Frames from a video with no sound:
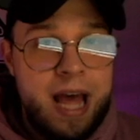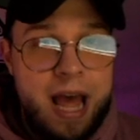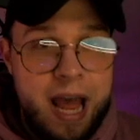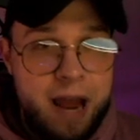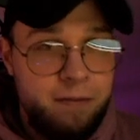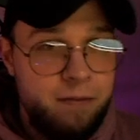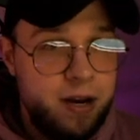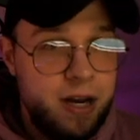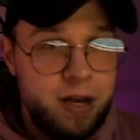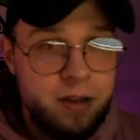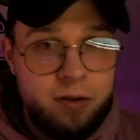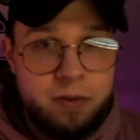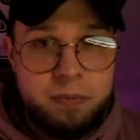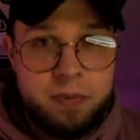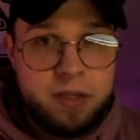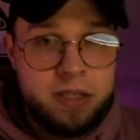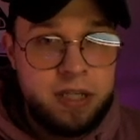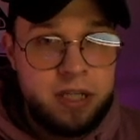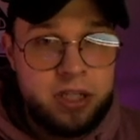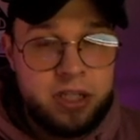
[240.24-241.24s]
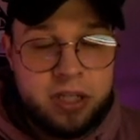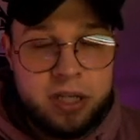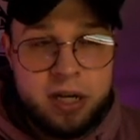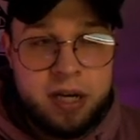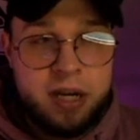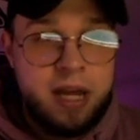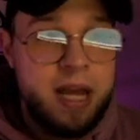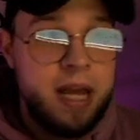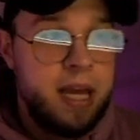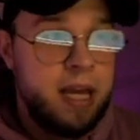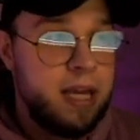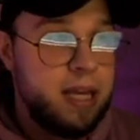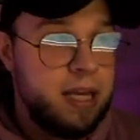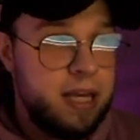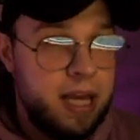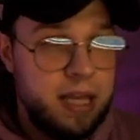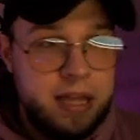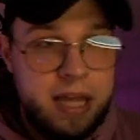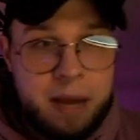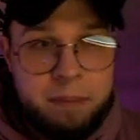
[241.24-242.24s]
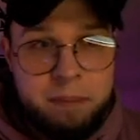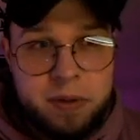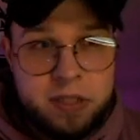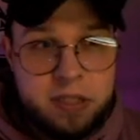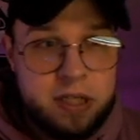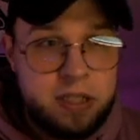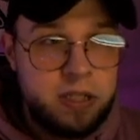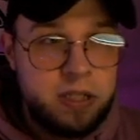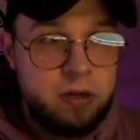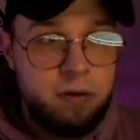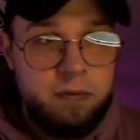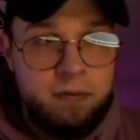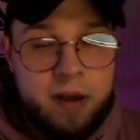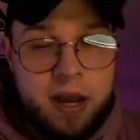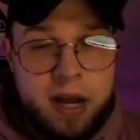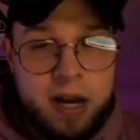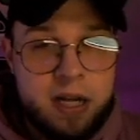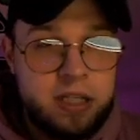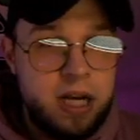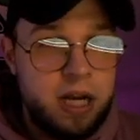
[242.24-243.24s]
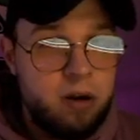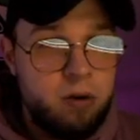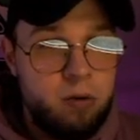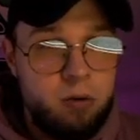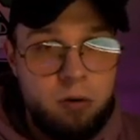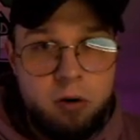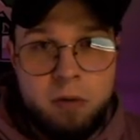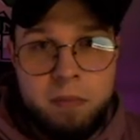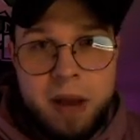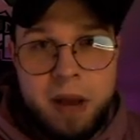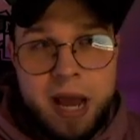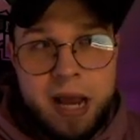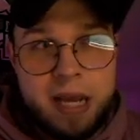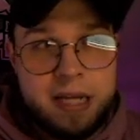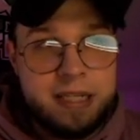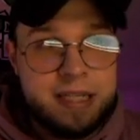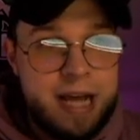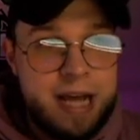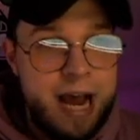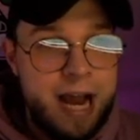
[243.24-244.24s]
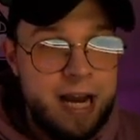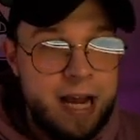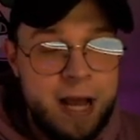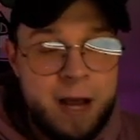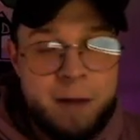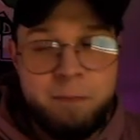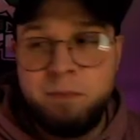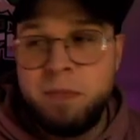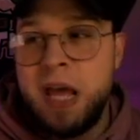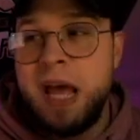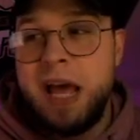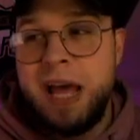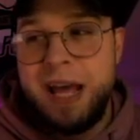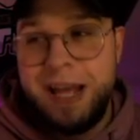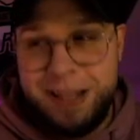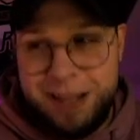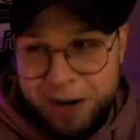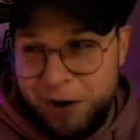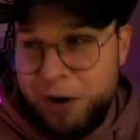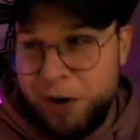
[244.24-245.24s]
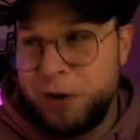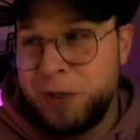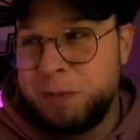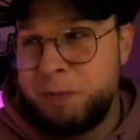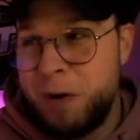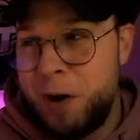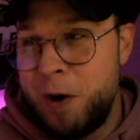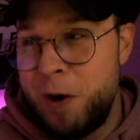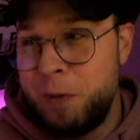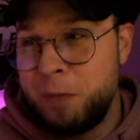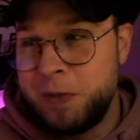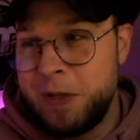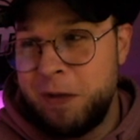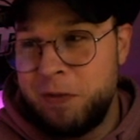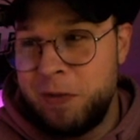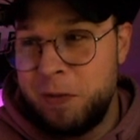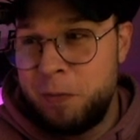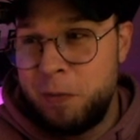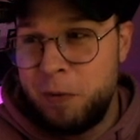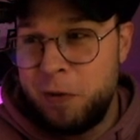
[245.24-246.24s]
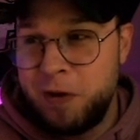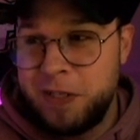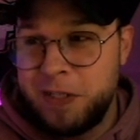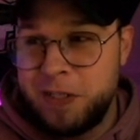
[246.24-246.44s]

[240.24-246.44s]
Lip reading: every other position, get that positional advantage at quarterback and tight end, and there goes Mahomes off the board.